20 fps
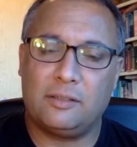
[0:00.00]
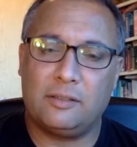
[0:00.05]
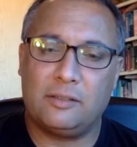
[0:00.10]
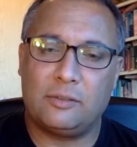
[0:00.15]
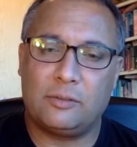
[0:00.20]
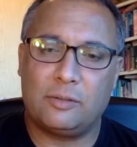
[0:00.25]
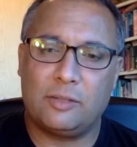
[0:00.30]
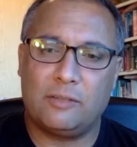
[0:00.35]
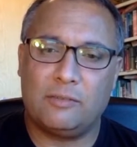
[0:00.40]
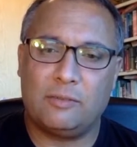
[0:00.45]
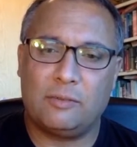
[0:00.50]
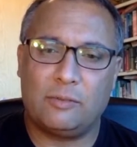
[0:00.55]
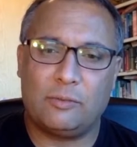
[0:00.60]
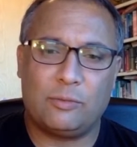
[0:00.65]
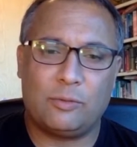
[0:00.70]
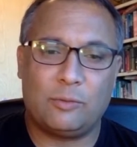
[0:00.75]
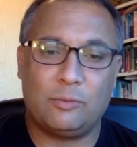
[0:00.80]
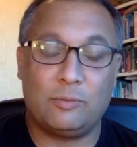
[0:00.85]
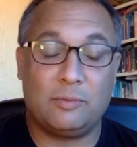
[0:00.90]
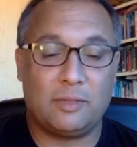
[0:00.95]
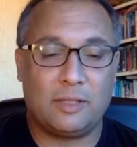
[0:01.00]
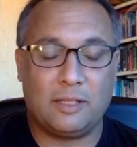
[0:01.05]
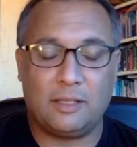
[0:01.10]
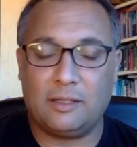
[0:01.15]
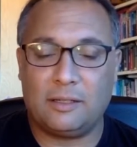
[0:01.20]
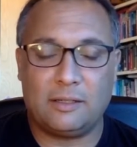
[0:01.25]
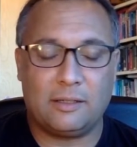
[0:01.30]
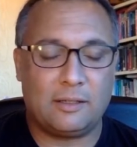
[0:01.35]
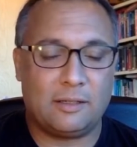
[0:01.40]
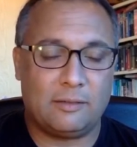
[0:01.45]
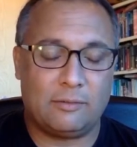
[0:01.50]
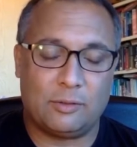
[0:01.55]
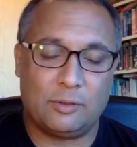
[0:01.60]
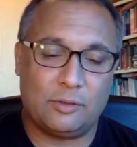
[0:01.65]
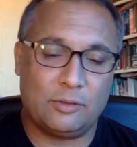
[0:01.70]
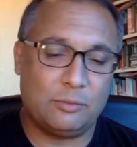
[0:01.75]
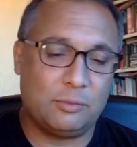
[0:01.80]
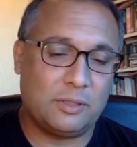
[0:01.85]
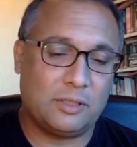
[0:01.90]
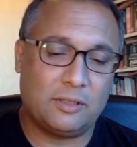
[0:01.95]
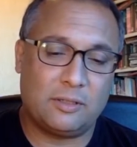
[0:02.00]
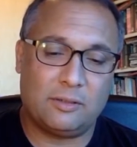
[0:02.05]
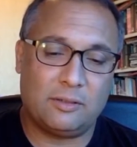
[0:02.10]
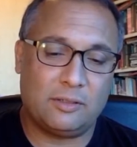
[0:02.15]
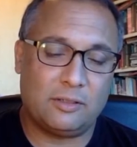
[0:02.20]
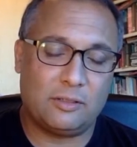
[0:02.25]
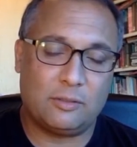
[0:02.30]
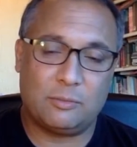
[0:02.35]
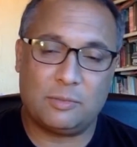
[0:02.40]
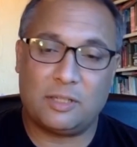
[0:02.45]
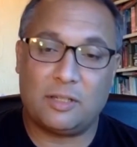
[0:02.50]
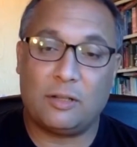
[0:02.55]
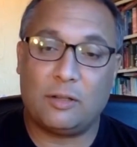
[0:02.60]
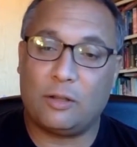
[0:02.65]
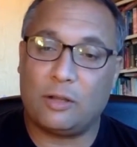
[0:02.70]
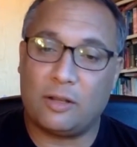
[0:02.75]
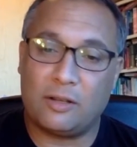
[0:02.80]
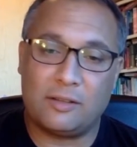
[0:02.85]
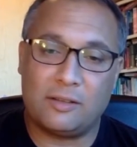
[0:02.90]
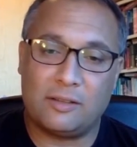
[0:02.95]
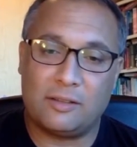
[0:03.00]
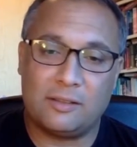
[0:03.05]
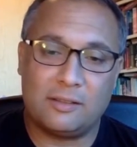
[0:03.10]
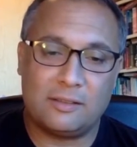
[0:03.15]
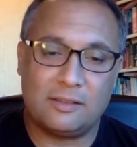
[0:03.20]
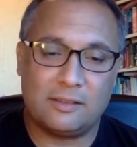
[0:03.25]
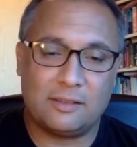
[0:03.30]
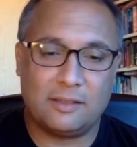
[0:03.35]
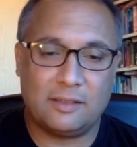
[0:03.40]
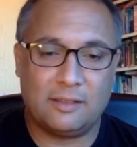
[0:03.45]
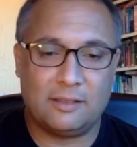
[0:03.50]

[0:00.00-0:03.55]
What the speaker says: So from young, I've always been curious about a lot of things.